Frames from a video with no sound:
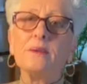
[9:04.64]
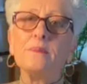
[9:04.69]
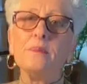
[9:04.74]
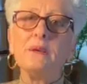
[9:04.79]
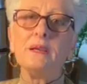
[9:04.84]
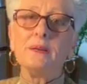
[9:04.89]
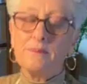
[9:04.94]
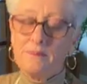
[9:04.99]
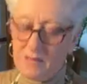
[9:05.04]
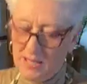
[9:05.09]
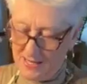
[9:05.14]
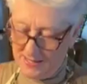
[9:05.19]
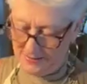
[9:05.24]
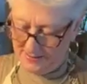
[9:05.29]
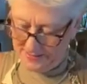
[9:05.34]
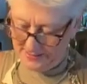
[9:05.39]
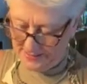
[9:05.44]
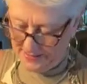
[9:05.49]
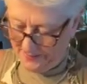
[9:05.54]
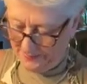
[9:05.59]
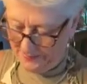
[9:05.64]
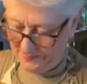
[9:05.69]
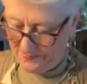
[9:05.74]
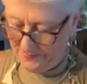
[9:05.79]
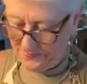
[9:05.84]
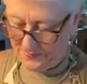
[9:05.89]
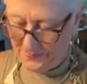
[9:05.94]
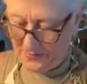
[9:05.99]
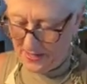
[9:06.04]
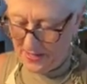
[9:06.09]
be amazing.
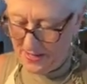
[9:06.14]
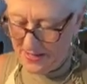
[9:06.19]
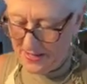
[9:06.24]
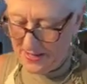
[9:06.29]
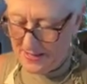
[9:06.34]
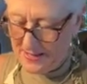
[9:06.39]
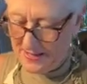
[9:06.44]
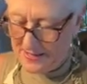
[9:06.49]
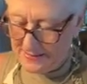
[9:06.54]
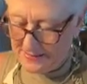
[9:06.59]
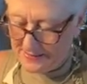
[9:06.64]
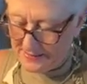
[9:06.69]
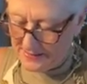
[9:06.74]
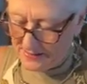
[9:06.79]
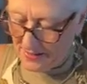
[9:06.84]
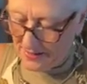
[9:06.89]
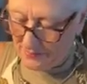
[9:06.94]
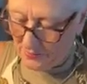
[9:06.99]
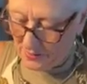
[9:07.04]
So I'm